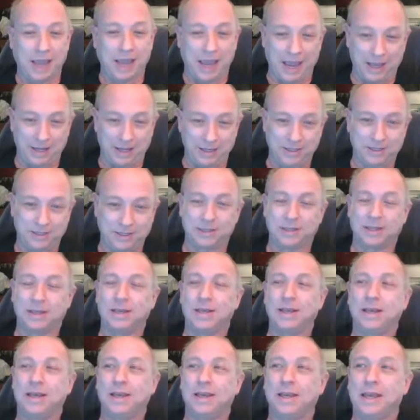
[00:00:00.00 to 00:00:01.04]
Yes.
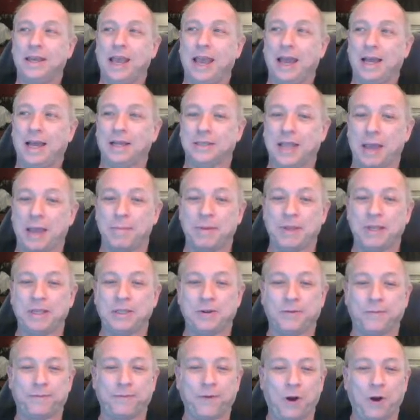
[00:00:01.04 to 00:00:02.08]
Yes. I mean,
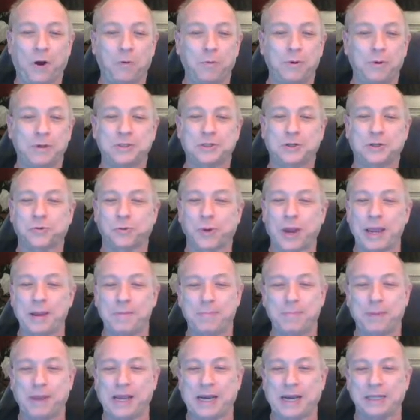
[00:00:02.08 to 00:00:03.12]
Dafoe was
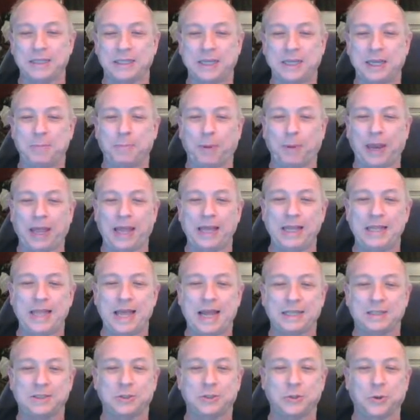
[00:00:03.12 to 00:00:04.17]
great because he played
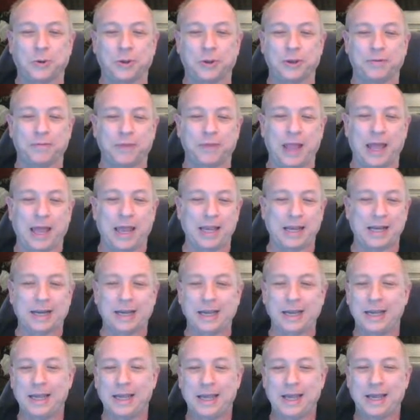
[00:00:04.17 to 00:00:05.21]
that sort of like,
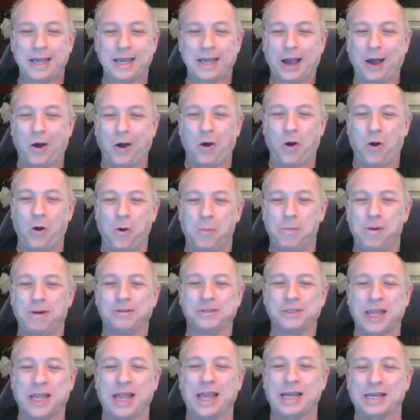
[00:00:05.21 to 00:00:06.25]

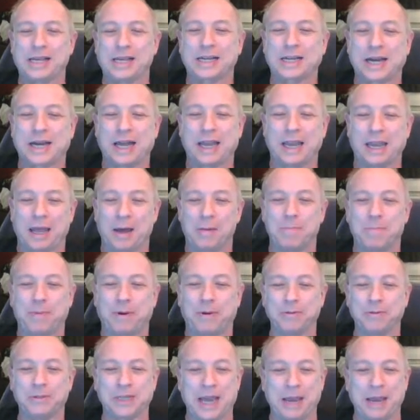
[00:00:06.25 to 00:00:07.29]
almost like a
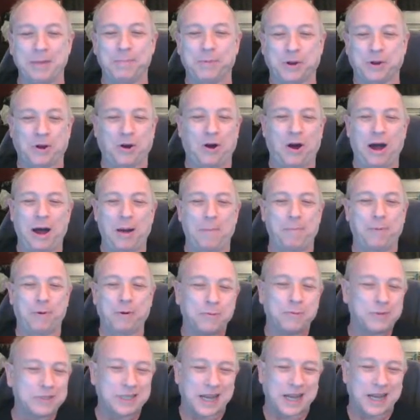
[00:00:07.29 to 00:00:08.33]
Columbo type cop who
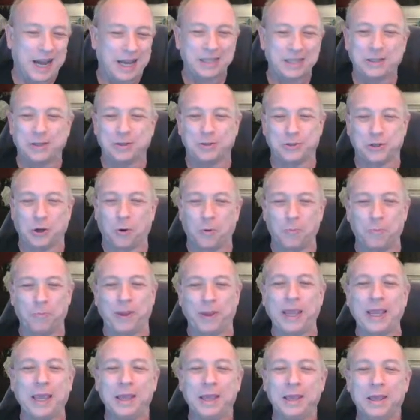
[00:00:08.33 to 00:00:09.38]
was kind of
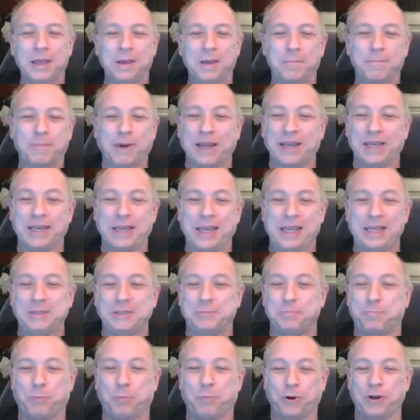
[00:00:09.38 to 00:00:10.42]
dopey, but
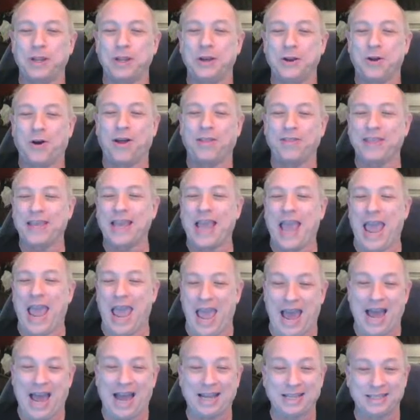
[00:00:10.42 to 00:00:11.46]
he's putting on the
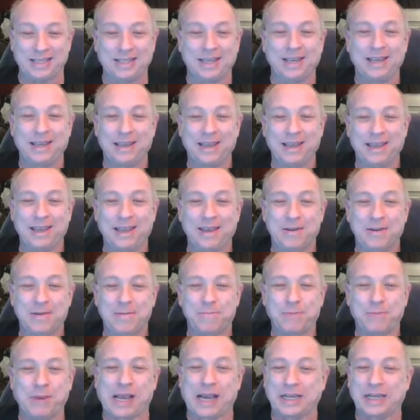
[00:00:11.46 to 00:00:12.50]
act
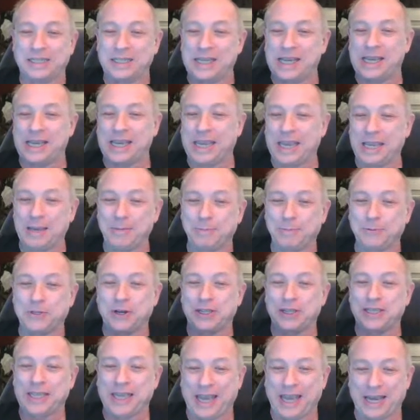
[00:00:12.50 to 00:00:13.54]
because he keeps
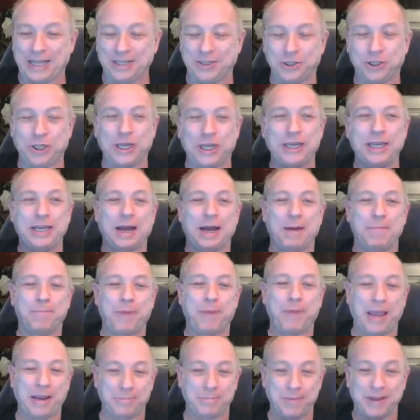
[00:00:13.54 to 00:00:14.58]
on catching
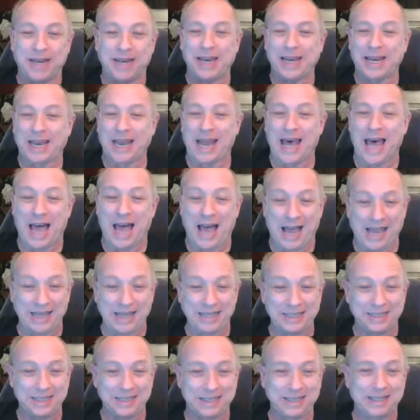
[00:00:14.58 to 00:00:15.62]
Bateman in
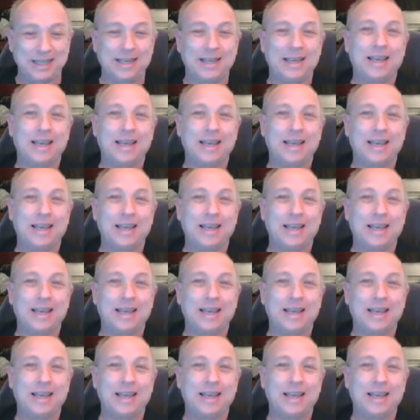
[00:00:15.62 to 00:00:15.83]
lies.